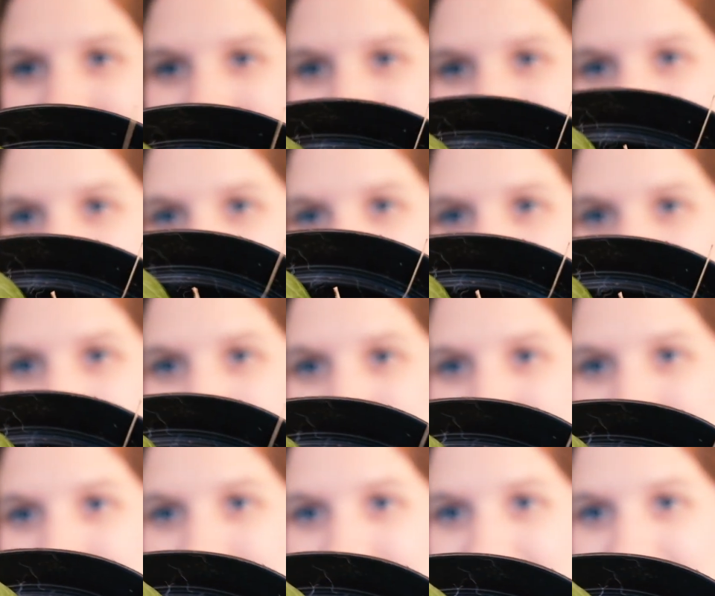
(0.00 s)
let you have a
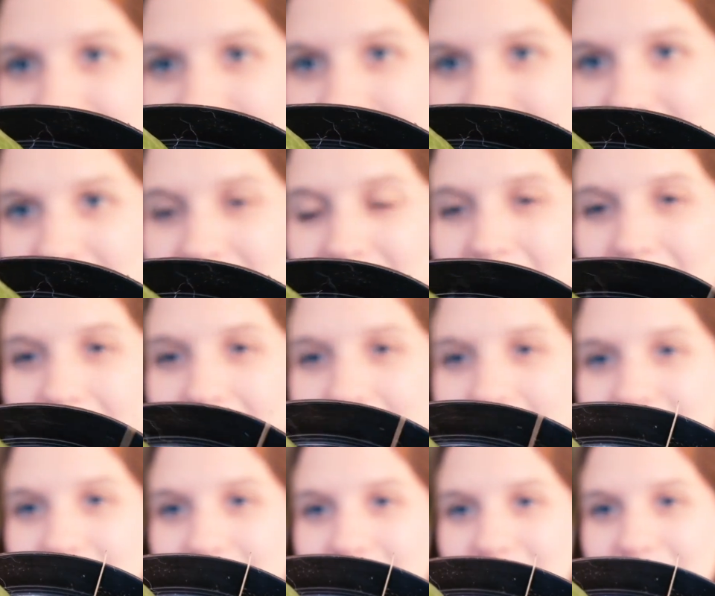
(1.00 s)
good look at her.
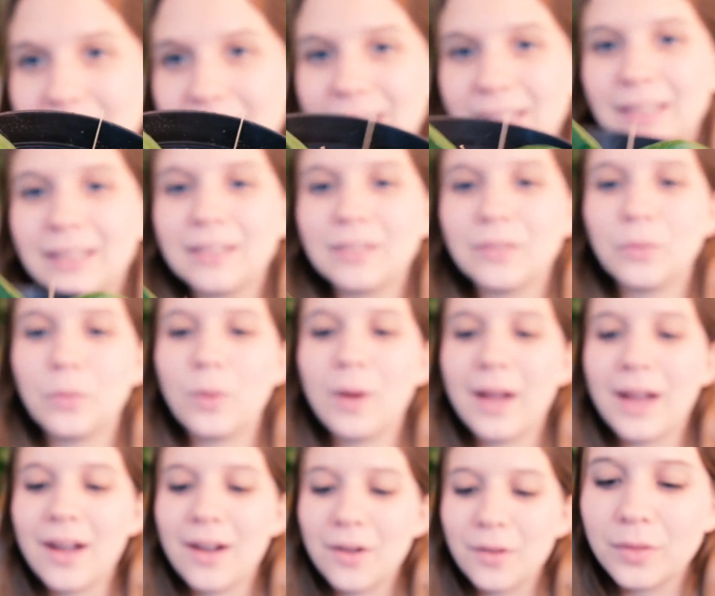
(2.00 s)
I, wow,
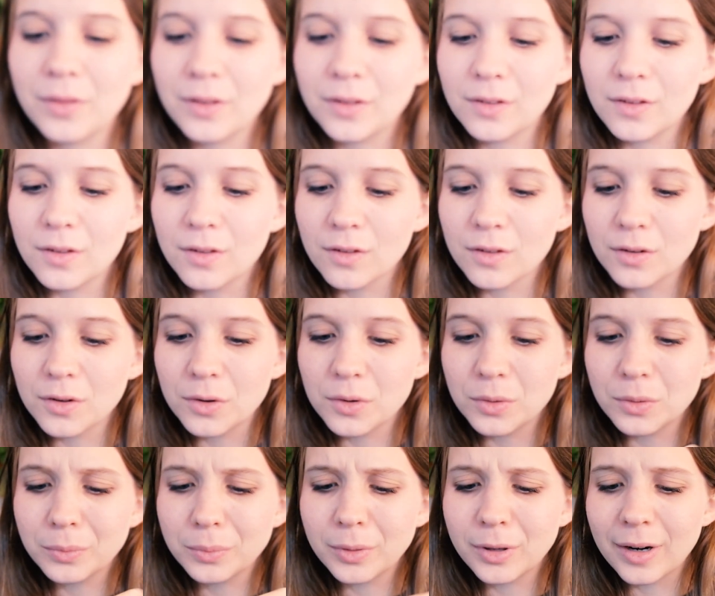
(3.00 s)
this is
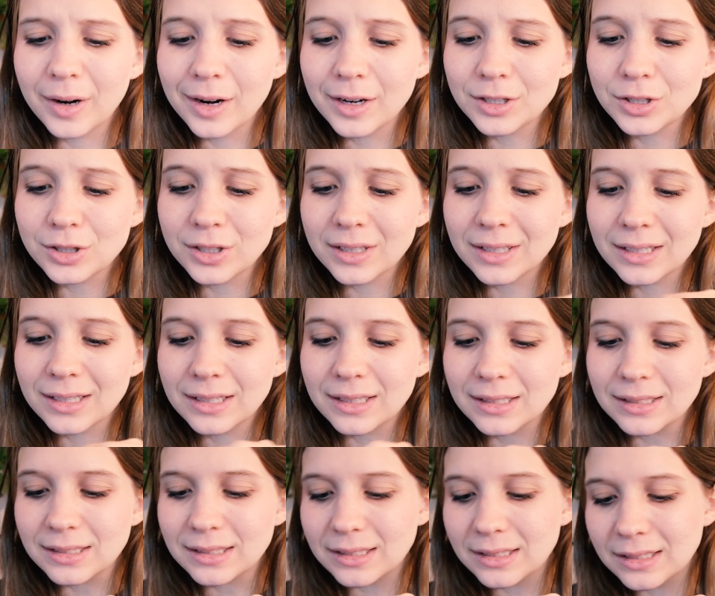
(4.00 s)
so
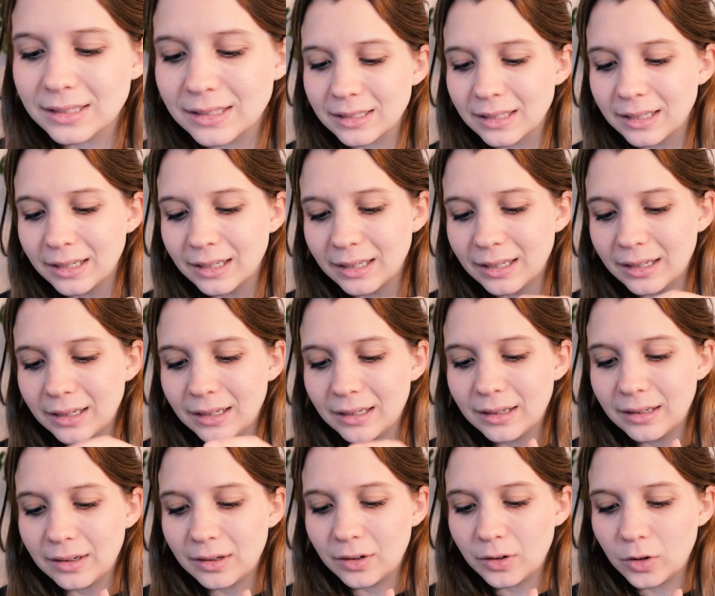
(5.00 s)
precious.
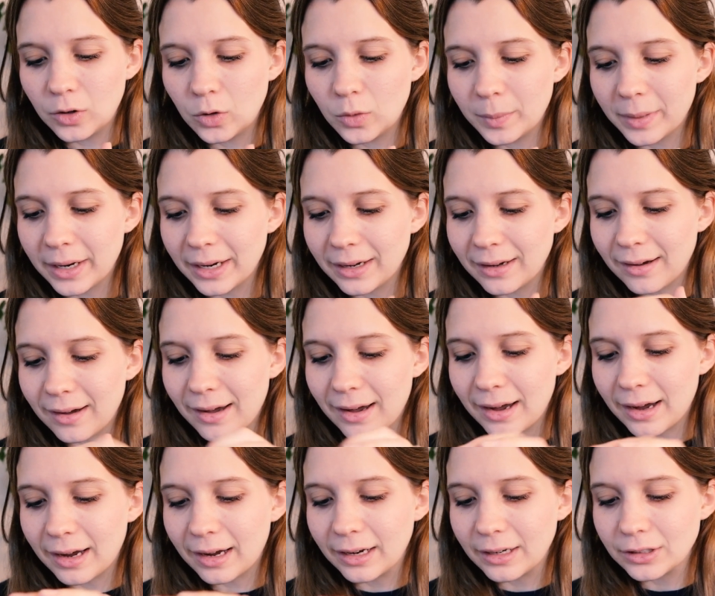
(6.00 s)
Oh my
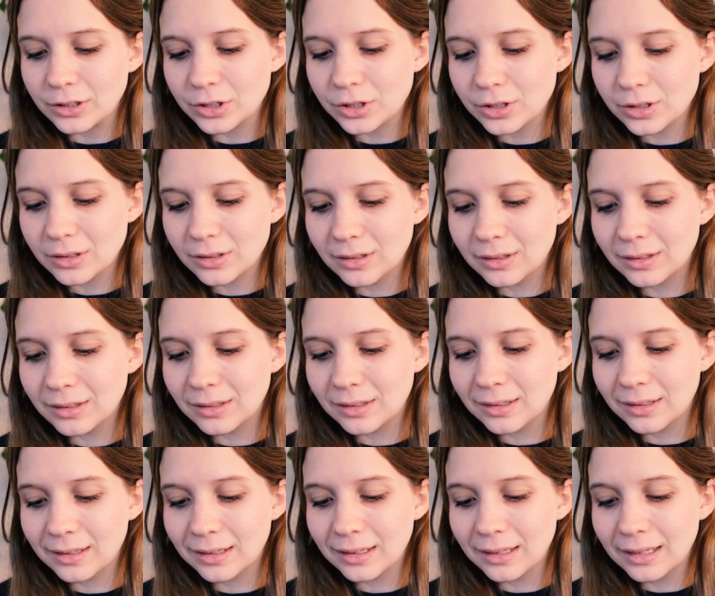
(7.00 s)
gosh.
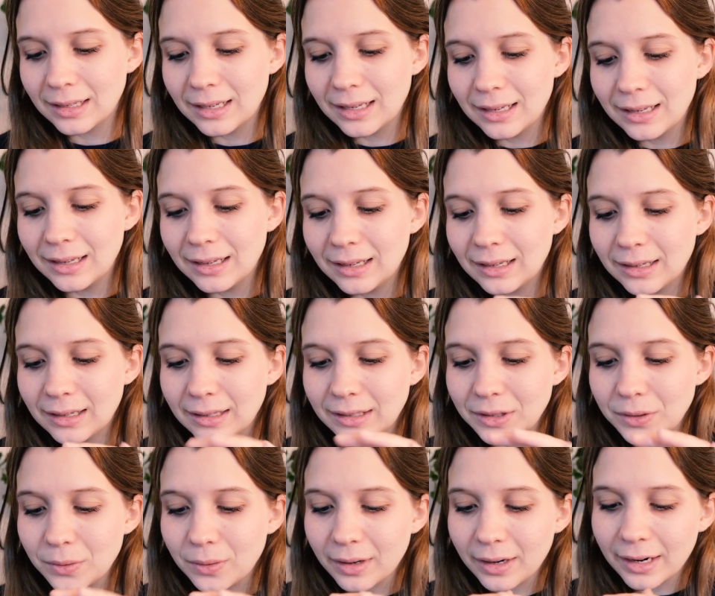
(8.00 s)

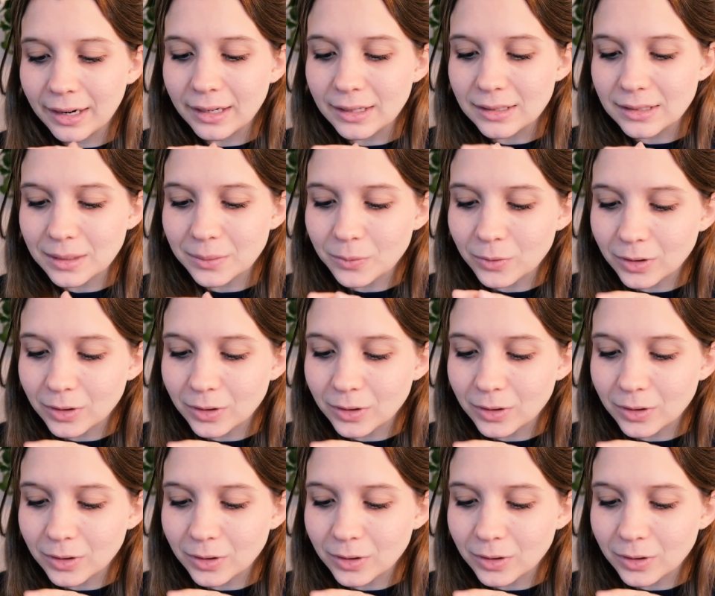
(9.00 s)
You guys, I'm